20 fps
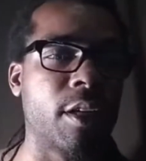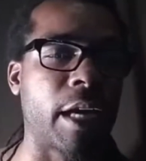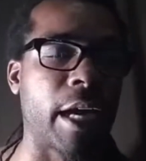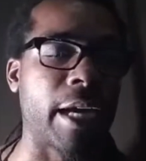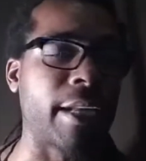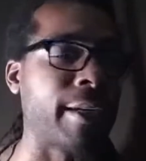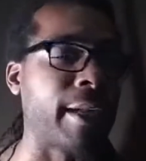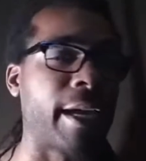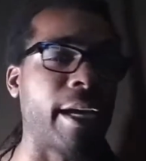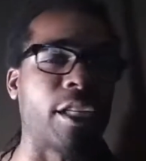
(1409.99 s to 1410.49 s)

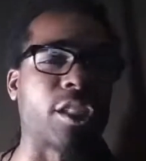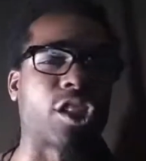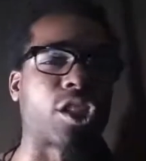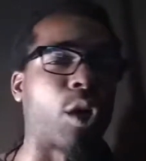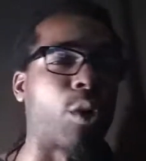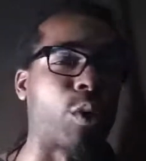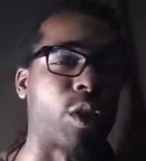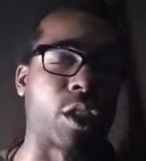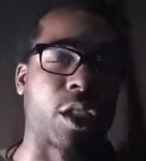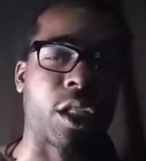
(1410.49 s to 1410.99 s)
And they'll
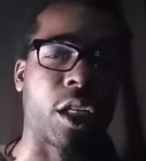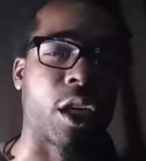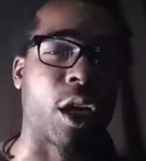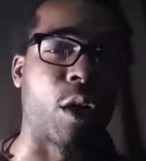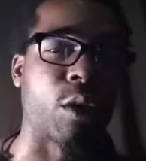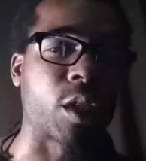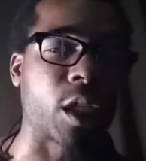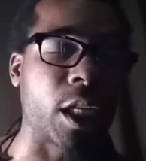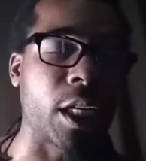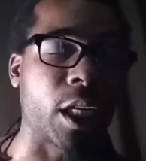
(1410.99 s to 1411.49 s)
show the shit
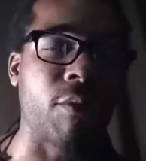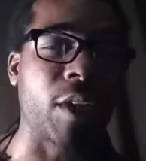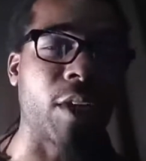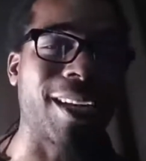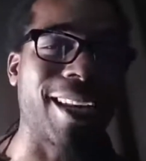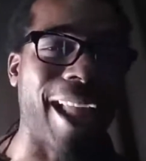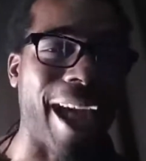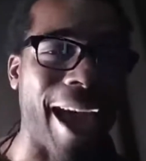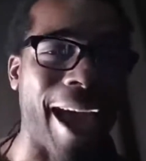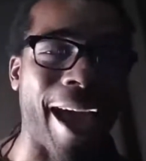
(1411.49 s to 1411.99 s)
on
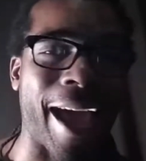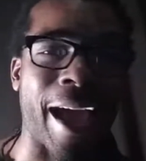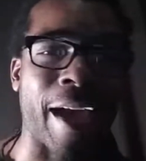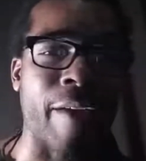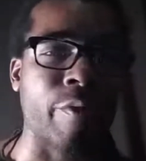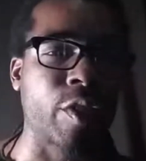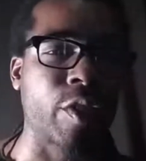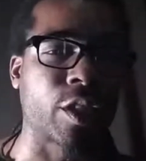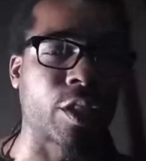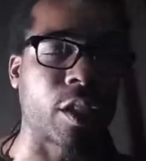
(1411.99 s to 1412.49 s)
TV
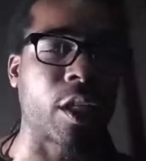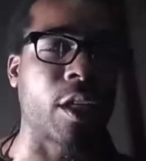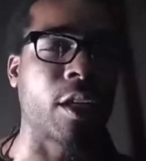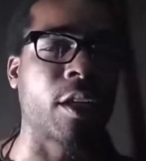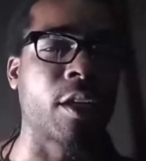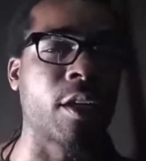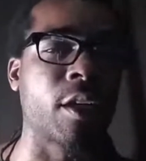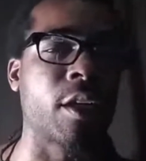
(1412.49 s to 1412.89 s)
live and shit.